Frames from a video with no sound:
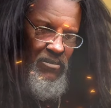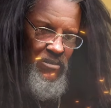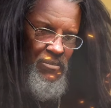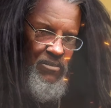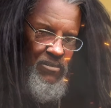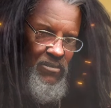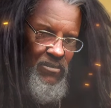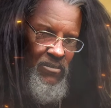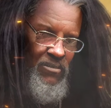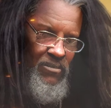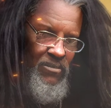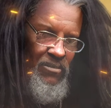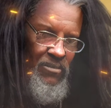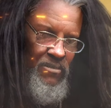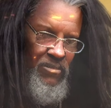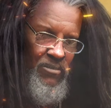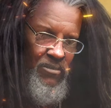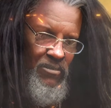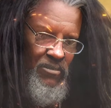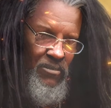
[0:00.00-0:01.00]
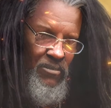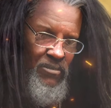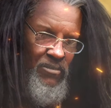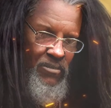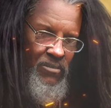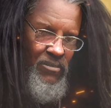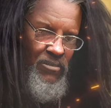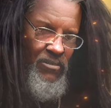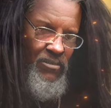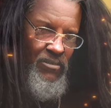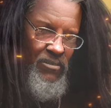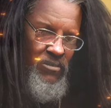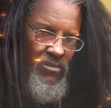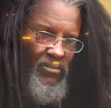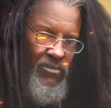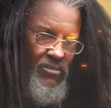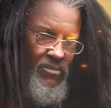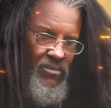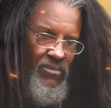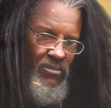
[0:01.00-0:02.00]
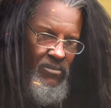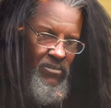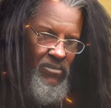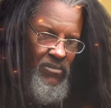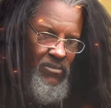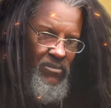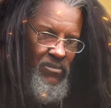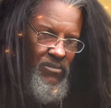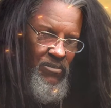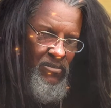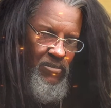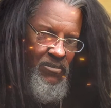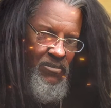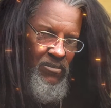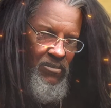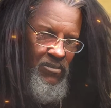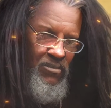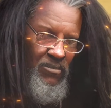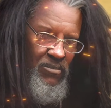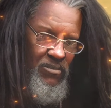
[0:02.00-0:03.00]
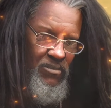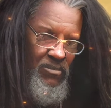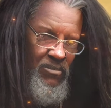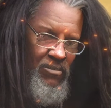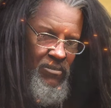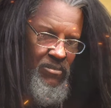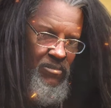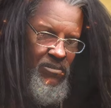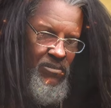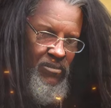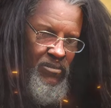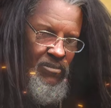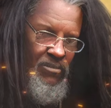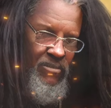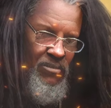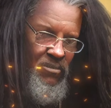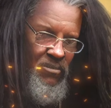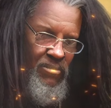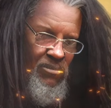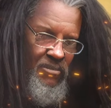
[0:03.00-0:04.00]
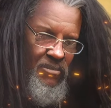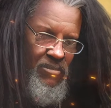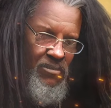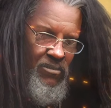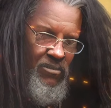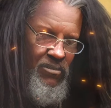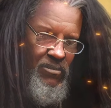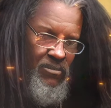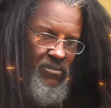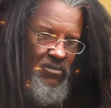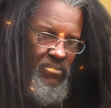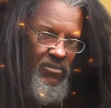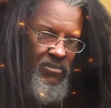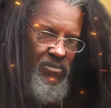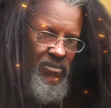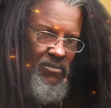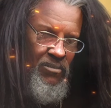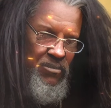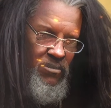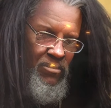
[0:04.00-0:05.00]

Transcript: is what they are. Stuff he was asking my wife to do was doing. perverted.